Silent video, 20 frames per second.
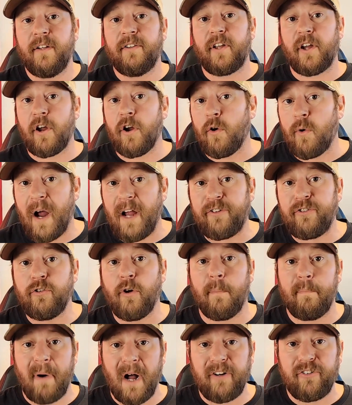The Congressional
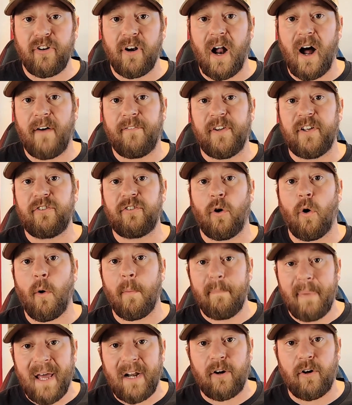Budget Office, or
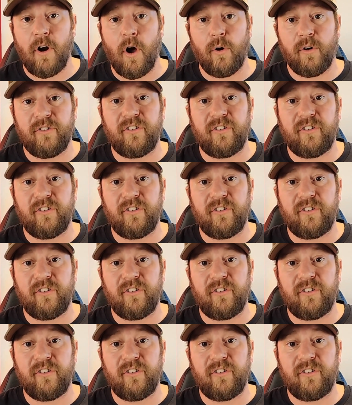better known as